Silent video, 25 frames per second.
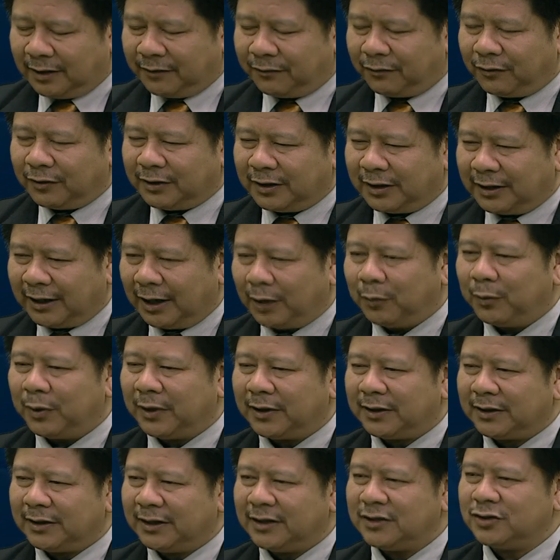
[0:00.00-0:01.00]
Therefore, the
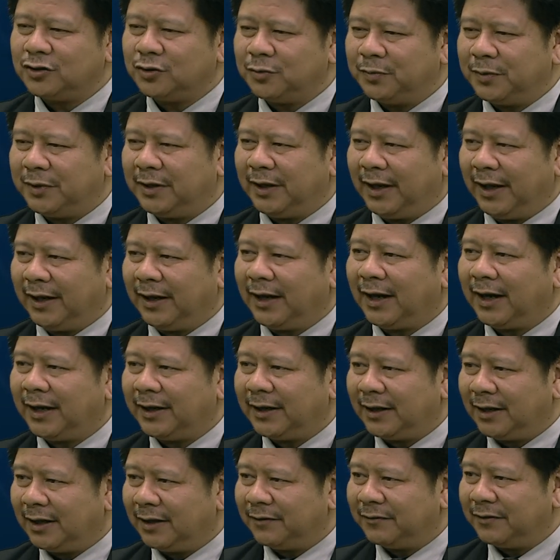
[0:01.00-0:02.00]
network needs to be at a
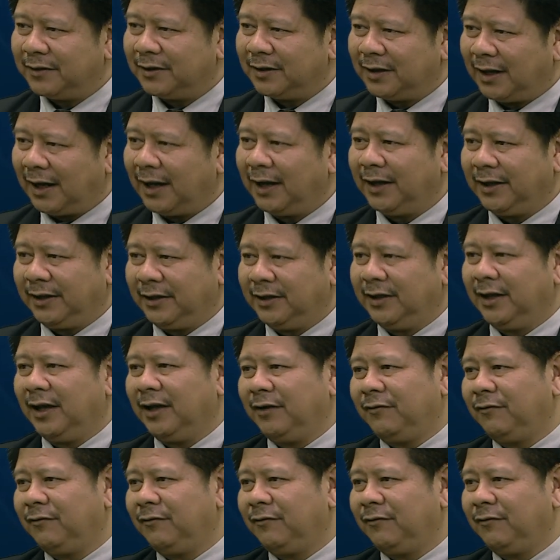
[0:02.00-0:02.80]
higher level, i.e.